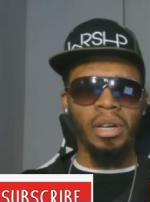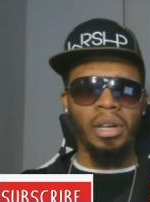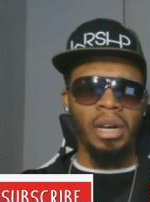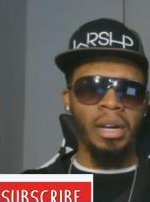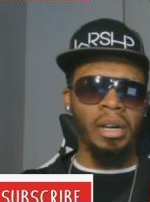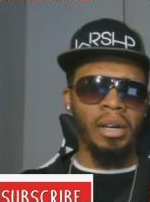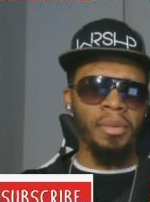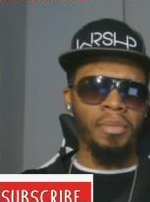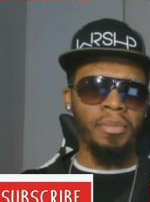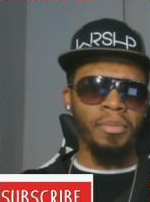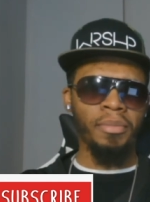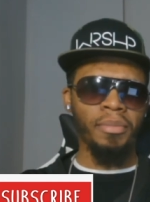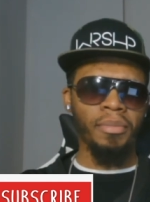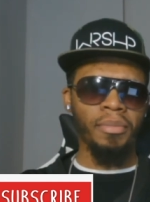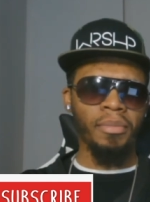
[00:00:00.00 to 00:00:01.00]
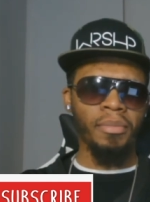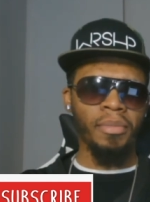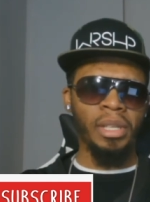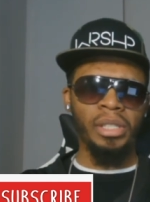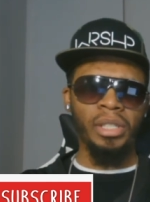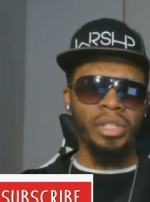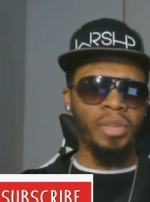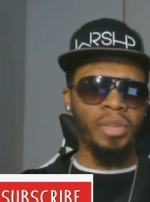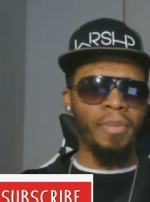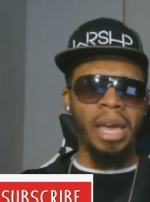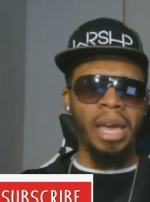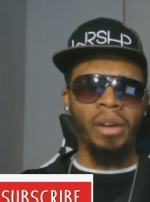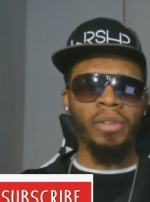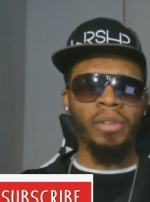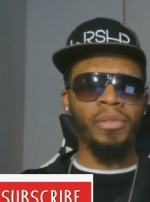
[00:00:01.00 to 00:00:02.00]
Um, it's just a
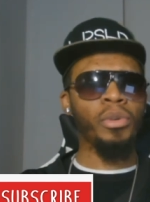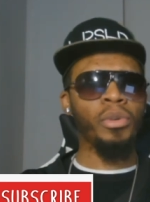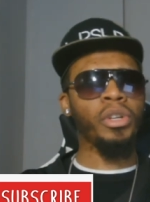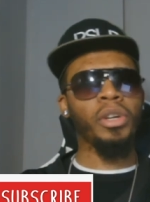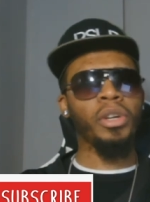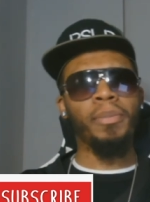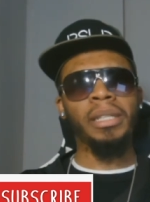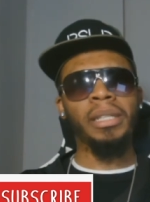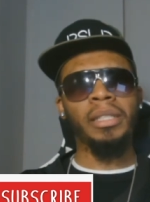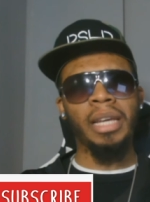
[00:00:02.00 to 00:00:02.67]
matter of doing your best